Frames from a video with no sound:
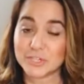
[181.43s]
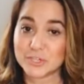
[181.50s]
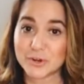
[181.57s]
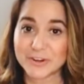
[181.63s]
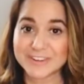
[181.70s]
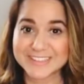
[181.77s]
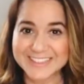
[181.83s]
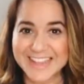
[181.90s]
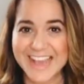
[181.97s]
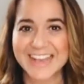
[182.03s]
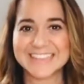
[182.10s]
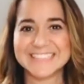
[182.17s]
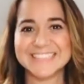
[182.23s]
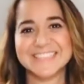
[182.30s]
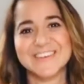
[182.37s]
short
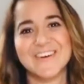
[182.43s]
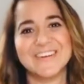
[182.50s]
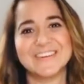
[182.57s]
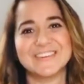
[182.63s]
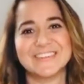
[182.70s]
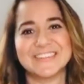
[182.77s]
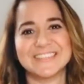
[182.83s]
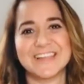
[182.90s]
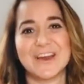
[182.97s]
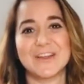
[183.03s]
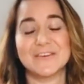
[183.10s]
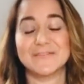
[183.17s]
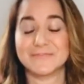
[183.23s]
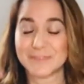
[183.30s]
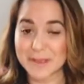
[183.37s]
class is going to
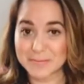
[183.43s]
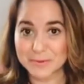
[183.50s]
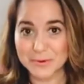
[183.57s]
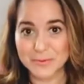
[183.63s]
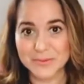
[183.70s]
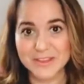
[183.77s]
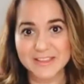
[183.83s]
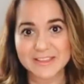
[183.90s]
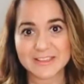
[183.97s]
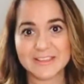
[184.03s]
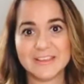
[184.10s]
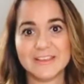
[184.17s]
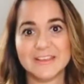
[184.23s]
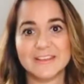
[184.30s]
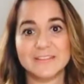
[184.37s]
start february
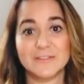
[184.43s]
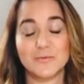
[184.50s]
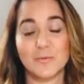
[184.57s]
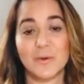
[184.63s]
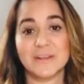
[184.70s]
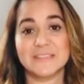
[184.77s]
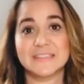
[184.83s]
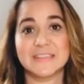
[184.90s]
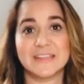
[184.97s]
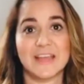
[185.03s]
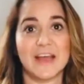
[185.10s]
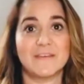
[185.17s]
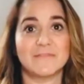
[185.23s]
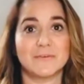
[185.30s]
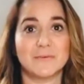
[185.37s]
the ones that
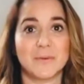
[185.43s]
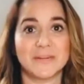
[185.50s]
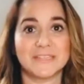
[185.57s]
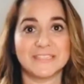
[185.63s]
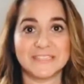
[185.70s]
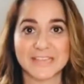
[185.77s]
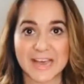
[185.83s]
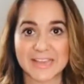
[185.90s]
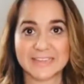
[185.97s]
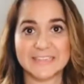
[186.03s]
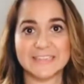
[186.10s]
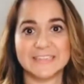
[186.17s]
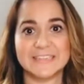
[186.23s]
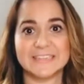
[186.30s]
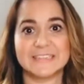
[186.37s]
have already signed
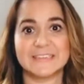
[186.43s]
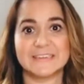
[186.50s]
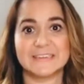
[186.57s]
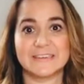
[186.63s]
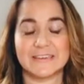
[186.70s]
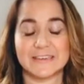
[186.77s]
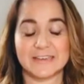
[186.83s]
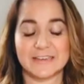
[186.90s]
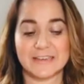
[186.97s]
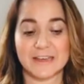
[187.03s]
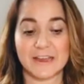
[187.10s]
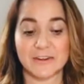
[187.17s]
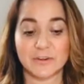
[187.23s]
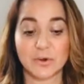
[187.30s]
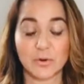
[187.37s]
it uh,
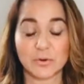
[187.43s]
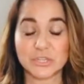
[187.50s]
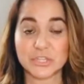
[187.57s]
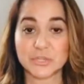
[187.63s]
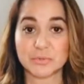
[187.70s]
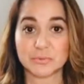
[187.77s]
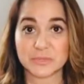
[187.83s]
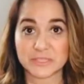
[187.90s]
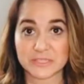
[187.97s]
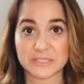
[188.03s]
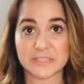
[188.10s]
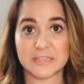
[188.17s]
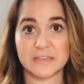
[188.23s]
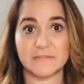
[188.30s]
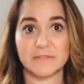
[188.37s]
are going to
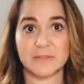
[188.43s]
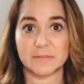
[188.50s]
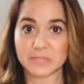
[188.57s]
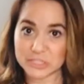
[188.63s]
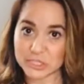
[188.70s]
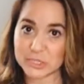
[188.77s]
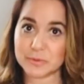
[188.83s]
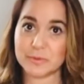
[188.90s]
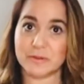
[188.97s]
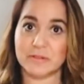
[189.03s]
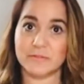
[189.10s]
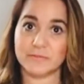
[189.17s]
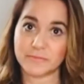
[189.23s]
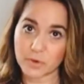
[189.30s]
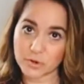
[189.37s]
receive the material
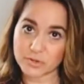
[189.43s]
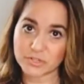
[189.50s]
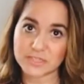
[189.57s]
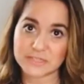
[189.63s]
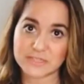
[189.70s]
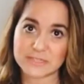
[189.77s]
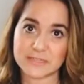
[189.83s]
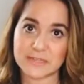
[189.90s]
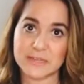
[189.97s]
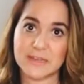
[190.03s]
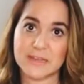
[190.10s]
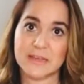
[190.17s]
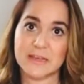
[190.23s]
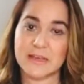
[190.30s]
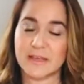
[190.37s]
first
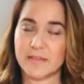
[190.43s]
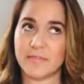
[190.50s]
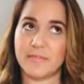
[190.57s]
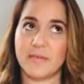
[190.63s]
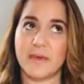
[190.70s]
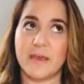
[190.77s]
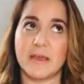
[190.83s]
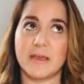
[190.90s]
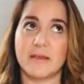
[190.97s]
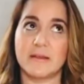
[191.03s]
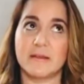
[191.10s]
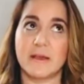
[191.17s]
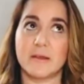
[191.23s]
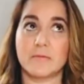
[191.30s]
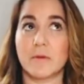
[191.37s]
and then
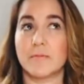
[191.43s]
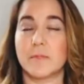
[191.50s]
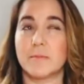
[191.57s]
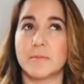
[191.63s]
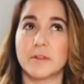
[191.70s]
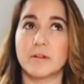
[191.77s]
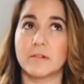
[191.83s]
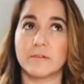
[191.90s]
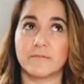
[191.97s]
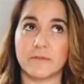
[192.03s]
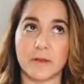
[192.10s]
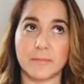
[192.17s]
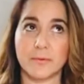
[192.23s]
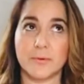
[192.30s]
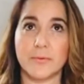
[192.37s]
around the middle of
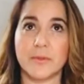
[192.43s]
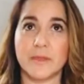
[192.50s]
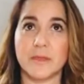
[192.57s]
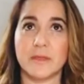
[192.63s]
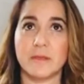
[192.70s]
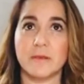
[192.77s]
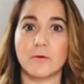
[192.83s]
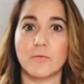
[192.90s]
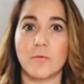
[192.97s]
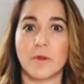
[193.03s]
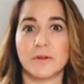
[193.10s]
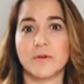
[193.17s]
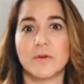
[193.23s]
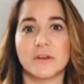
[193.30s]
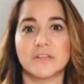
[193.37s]
february
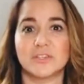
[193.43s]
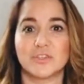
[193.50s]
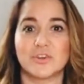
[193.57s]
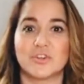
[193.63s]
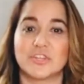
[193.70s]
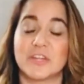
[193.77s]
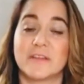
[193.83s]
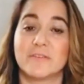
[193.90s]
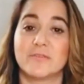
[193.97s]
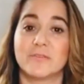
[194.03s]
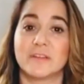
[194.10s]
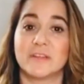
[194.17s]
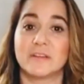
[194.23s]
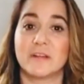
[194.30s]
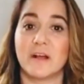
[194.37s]
we're going to start
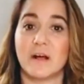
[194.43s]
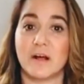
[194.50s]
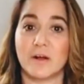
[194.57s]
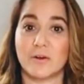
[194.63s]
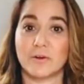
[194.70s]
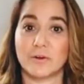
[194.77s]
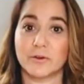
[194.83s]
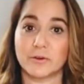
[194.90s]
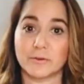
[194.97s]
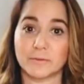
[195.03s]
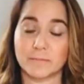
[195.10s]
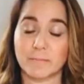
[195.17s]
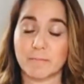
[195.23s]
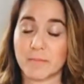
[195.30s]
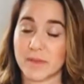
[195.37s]
scheduling our
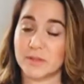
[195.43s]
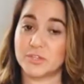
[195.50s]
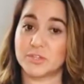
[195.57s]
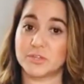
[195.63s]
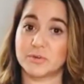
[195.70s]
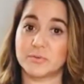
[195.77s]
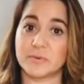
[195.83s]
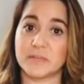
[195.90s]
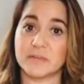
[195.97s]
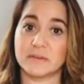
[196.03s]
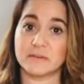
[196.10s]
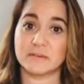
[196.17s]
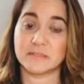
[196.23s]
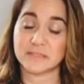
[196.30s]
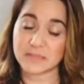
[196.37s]

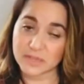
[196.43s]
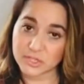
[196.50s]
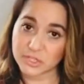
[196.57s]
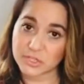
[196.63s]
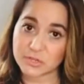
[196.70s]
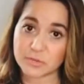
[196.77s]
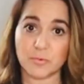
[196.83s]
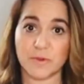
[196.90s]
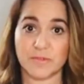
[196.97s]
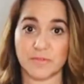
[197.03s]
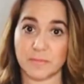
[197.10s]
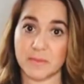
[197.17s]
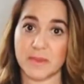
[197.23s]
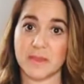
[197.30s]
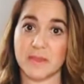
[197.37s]
mentoring session with
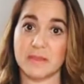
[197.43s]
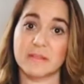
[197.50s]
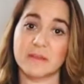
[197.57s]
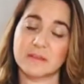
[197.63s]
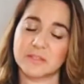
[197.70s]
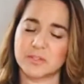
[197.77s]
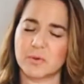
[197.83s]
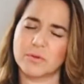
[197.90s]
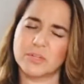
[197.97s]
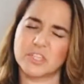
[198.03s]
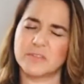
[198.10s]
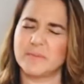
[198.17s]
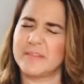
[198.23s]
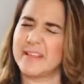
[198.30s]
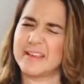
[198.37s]
me that is going to
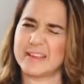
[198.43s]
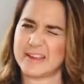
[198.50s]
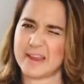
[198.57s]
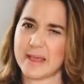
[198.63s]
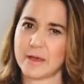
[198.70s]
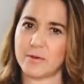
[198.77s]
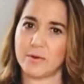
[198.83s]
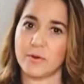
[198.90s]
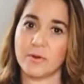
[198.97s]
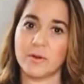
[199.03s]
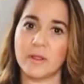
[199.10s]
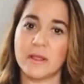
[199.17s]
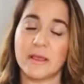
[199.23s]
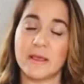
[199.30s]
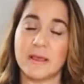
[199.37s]
be like an hour
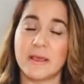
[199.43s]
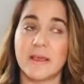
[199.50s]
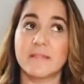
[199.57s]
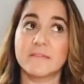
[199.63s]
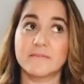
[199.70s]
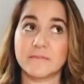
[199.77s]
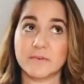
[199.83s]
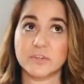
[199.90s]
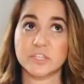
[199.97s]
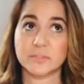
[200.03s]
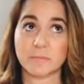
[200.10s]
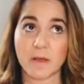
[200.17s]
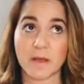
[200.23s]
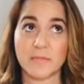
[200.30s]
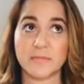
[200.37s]
and the first
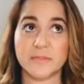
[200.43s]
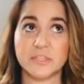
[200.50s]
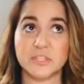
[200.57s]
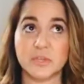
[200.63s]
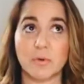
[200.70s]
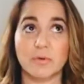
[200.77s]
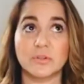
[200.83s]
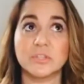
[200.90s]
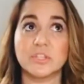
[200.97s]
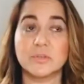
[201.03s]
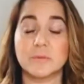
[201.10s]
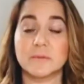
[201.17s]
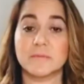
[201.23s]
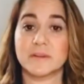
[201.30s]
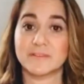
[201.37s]
month is going to
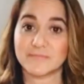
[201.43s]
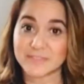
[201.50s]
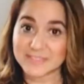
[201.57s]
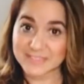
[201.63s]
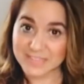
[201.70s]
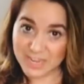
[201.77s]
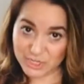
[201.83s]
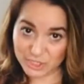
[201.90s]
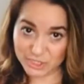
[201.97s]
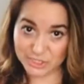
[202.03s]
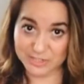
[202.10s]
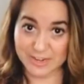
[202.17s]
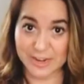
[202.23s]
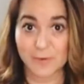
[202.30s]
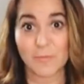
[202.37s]
be manifestation.
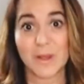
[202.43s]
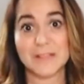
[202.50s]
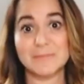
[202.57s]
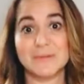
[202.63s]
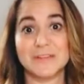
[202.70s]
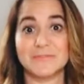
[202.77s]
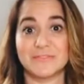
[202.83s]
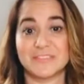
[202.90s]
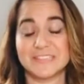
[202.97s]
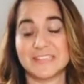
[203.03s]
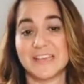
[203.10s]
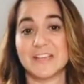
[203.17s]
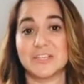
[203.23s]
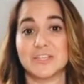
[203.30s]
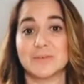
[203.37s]
And what
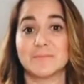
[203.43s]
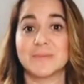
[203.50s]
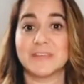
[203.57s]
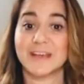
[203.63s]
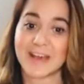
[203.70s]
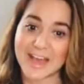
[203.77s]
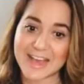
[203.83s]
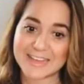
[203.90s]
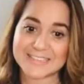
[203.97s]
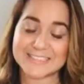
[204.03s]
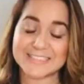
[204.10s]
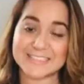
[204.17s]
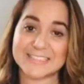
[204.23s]
manifestation? Because